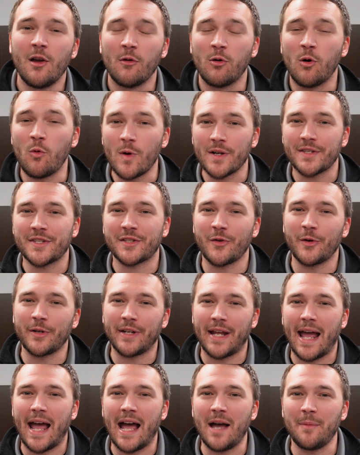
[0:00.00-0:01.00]
Well, what's going
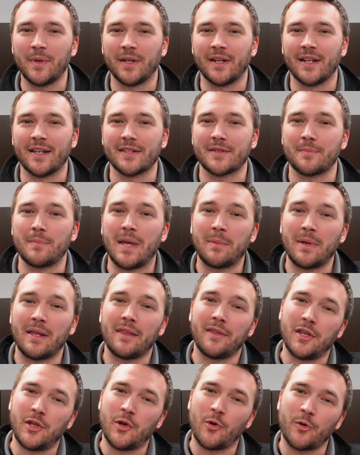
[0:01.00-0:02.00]
to happen is maybe
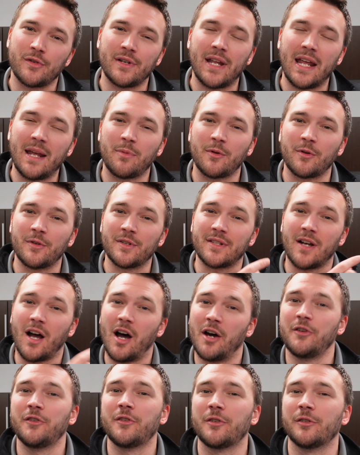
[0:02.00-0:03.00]
your neighbor is
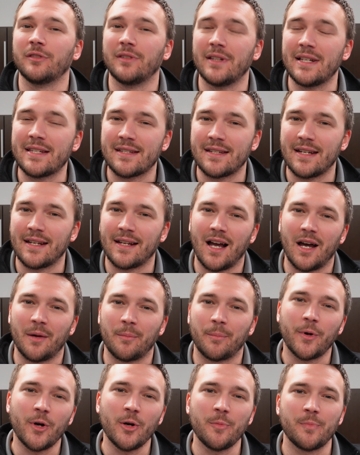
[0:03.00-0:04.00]
under listing
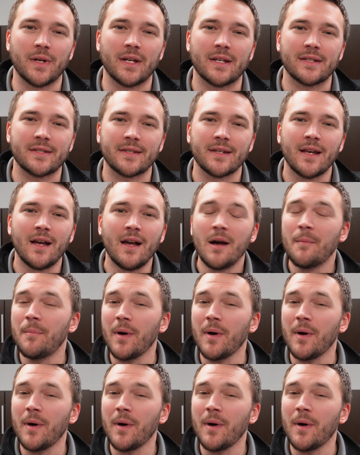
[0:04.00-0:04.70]
on purpose,